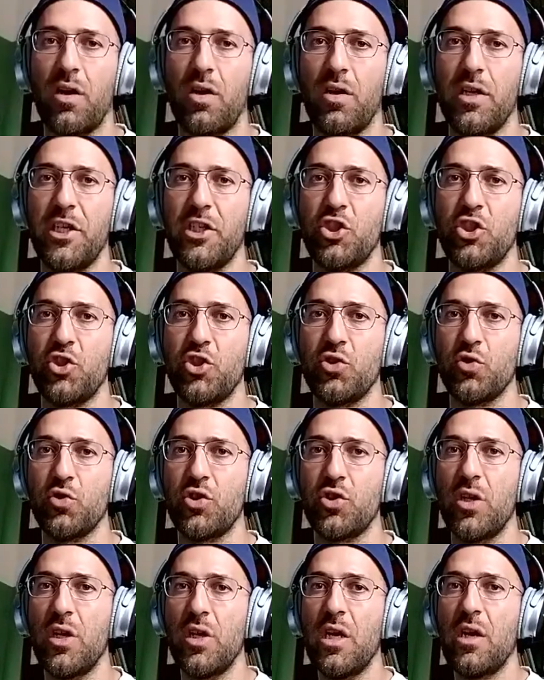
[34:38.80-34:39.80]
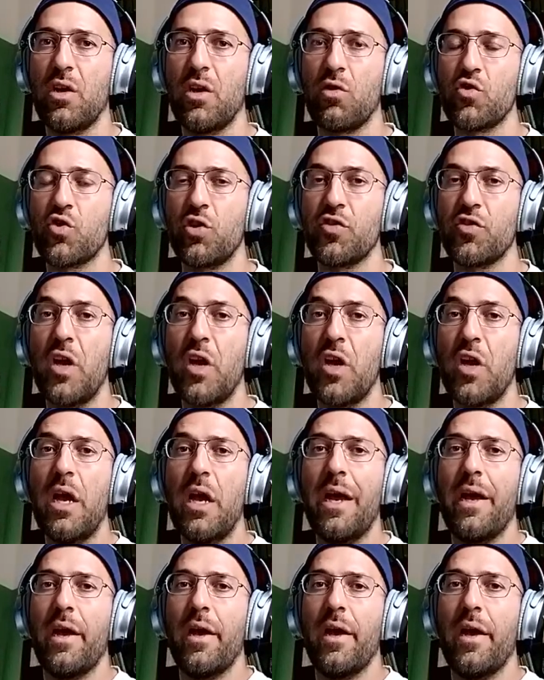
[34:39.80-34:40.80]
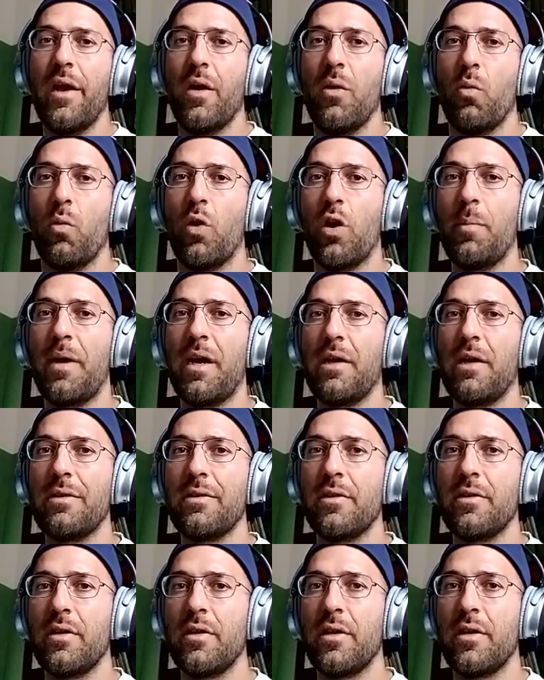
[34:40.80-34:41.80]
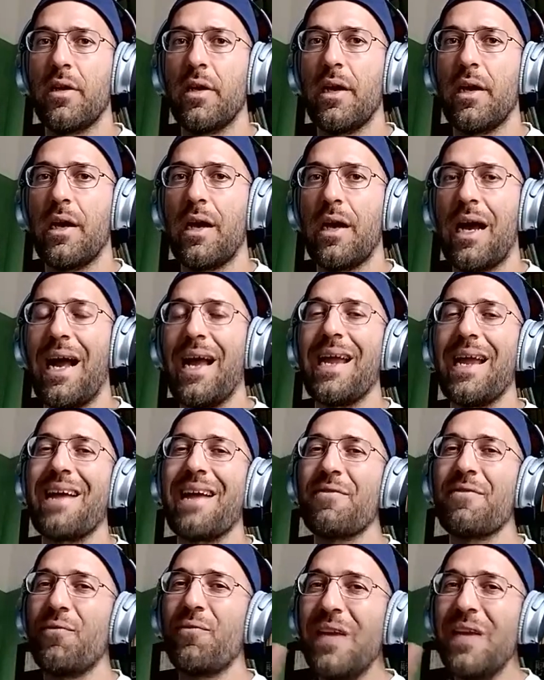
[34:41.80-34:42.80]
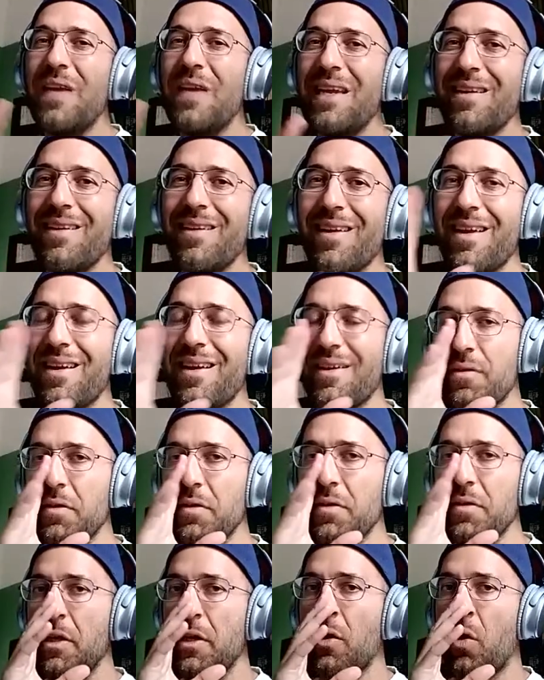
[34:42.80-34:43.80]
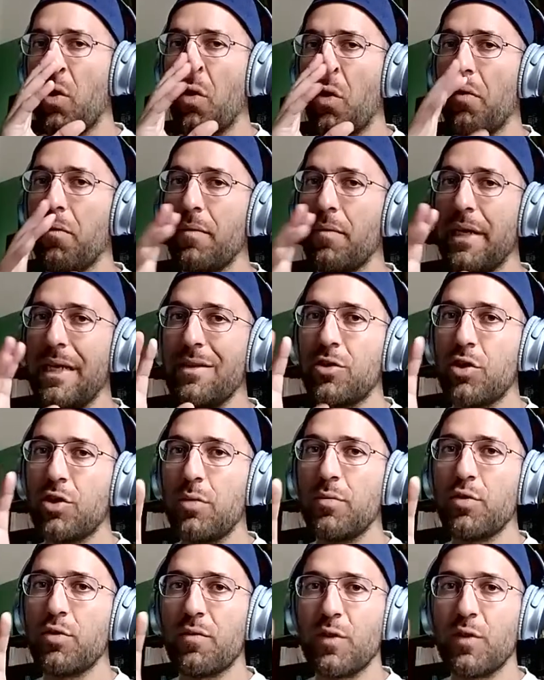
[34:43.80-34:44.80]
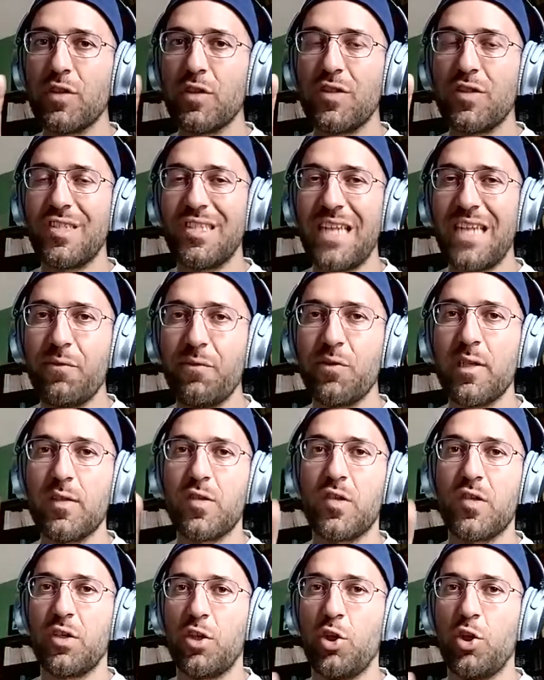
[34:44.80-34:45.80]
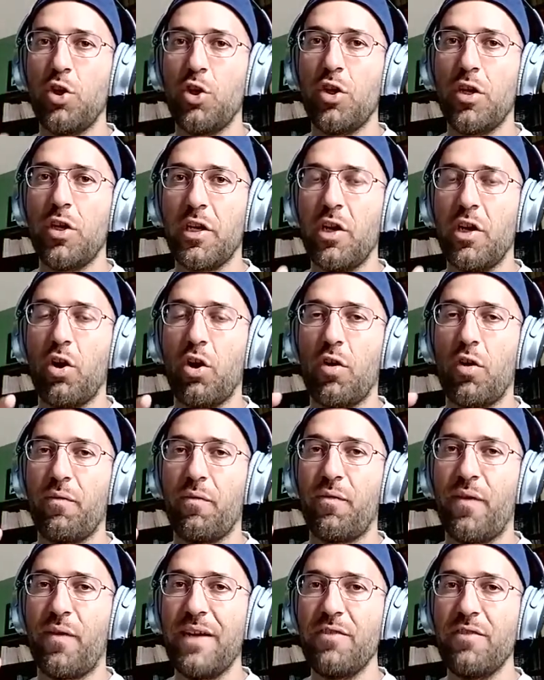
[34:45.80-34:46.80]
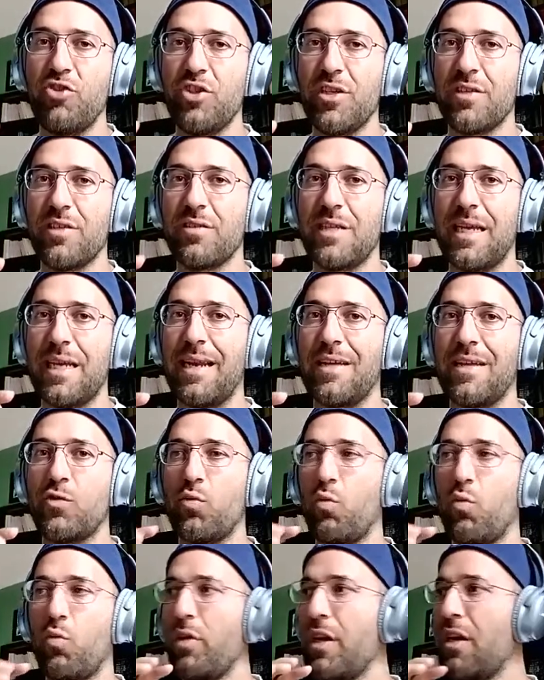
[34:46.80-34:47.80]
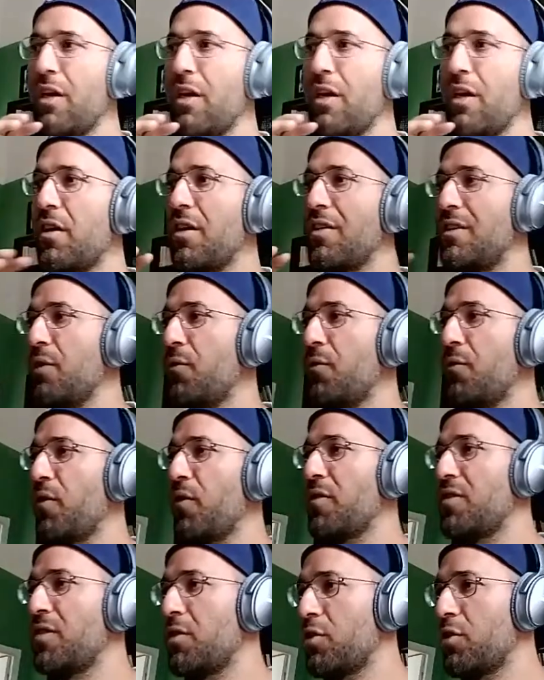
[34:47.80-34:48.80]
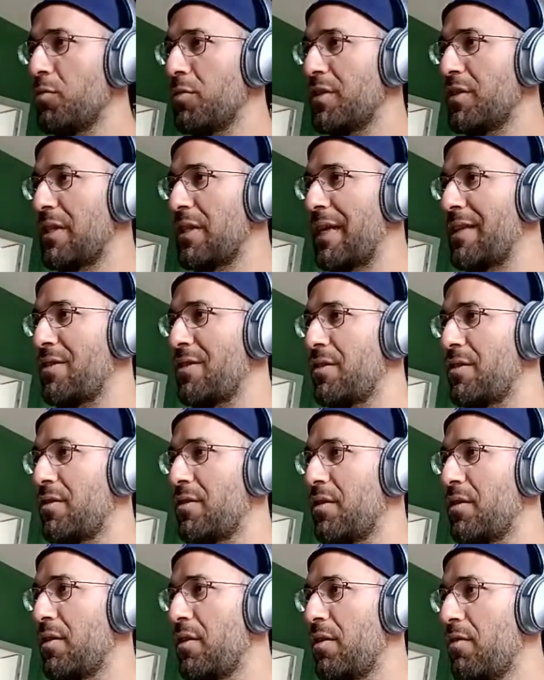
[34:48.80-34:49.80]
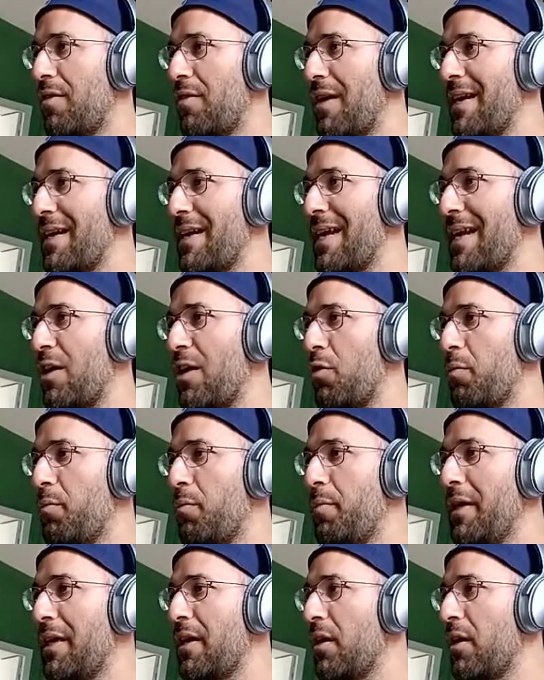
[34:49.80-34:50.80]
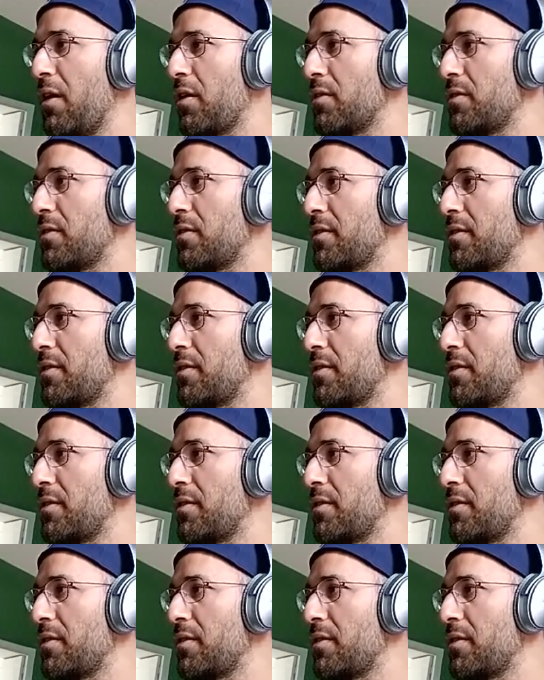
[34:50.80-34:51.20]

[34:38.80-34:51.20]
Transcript: issues, concerns. What about? I feel in terms of the safety and security of 5G antennas, we are in a different circumstance right now, because